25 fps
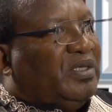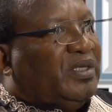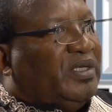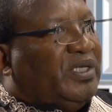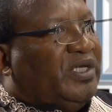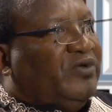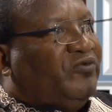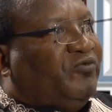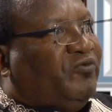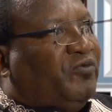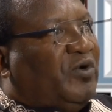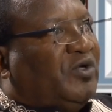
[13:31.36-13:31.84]

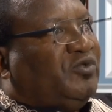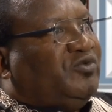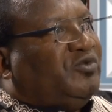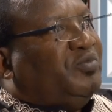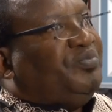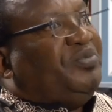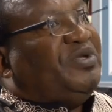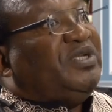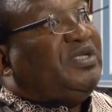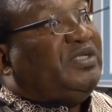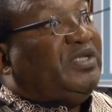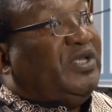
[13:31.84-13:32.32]
If you want to
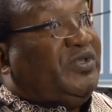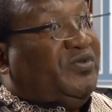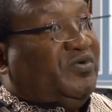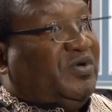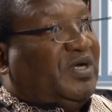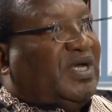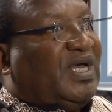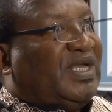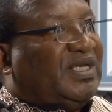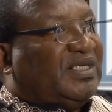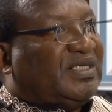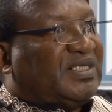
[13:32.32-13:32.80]
build a new
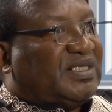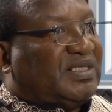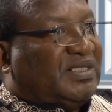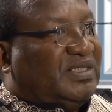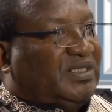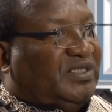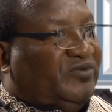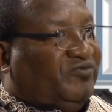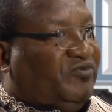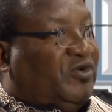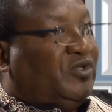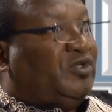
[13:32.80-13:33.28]
country,
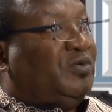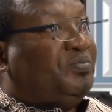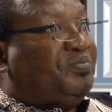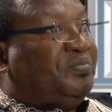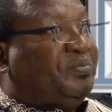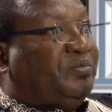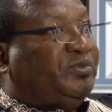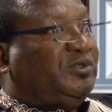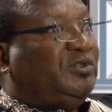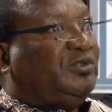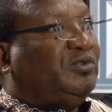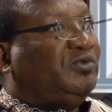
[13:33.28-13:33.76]
if you want
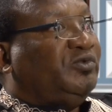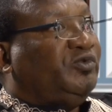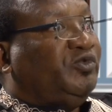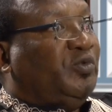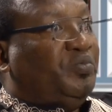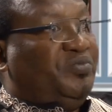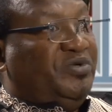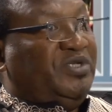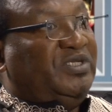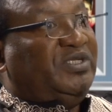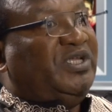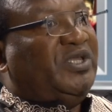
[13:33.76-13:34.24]

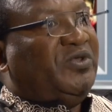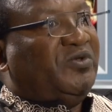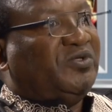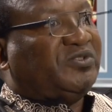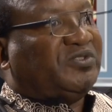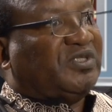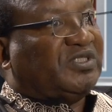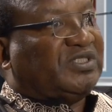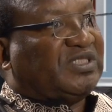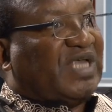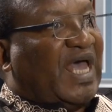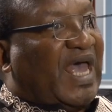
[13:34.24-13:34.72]
to build a new
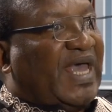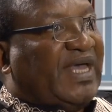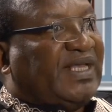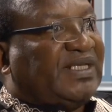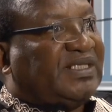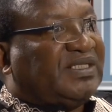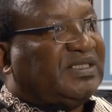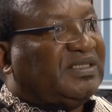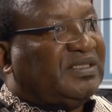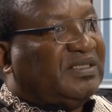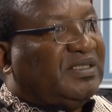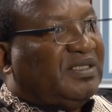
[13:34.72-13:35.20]

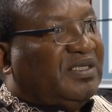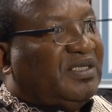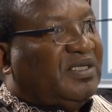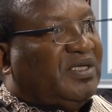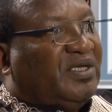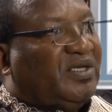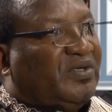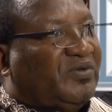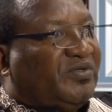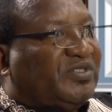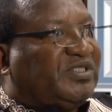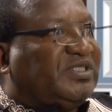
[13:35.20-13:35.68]
society,
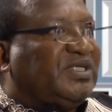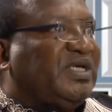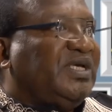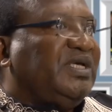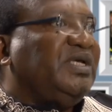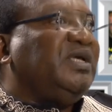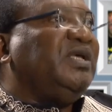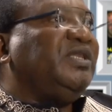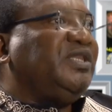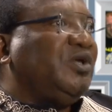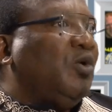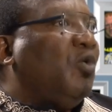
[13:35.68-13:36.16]
you
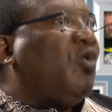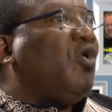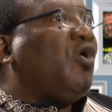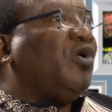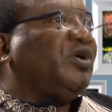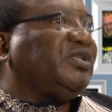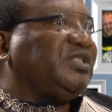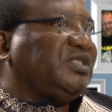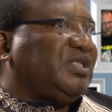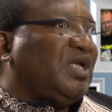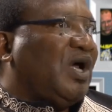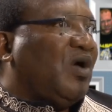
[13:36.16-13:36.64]
say the
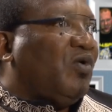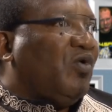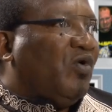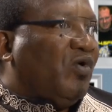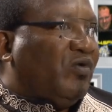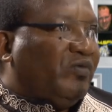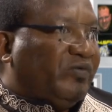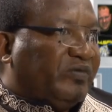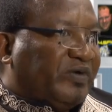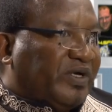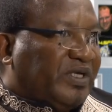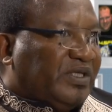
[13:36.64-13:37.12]
war is now
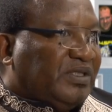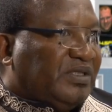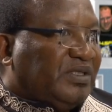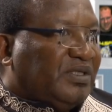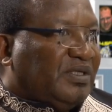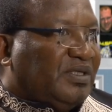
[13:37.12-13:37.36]
over.